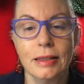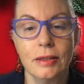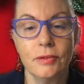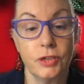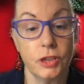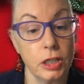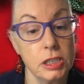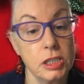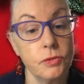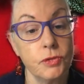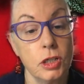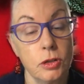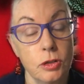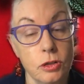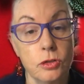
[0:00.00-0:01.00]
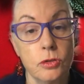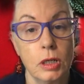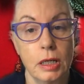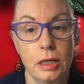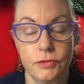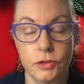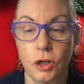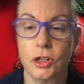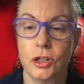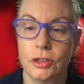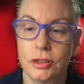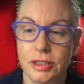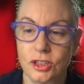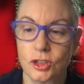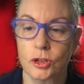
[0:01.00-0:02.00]
For those of you who have not heard
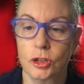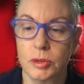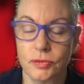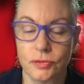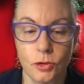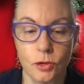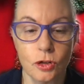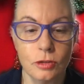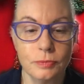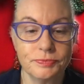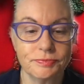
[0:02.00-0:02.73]
this story before,